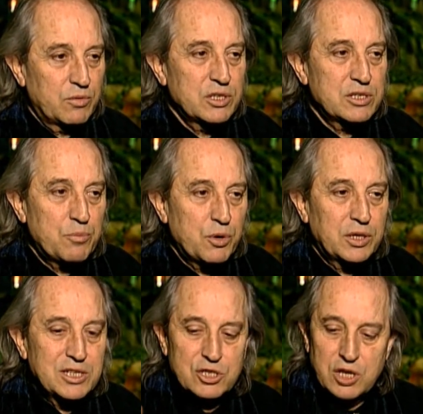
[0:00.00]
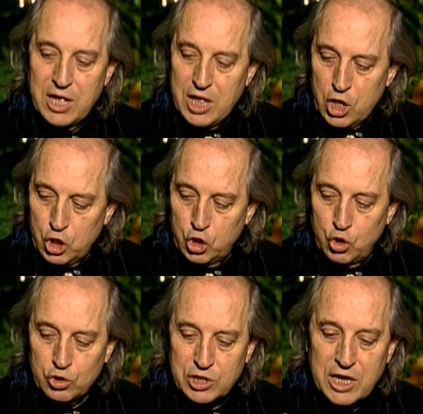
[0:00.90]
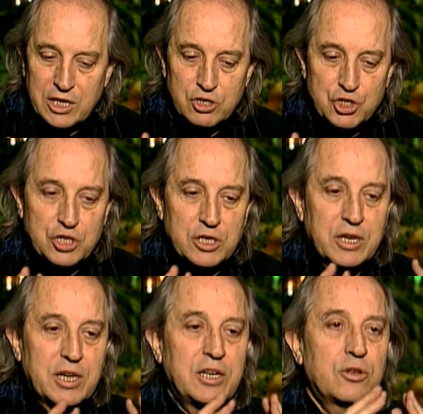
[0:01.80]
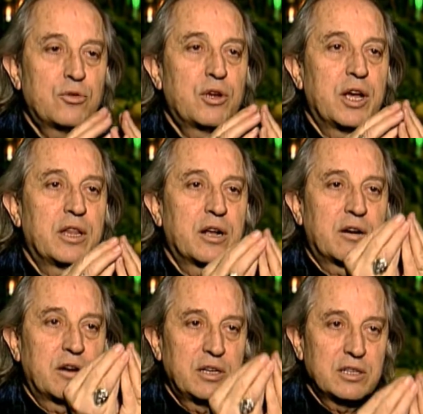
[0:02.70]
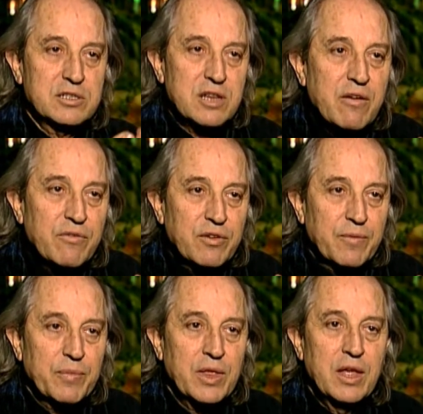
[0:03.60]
What is important is those energy getting together and creating something.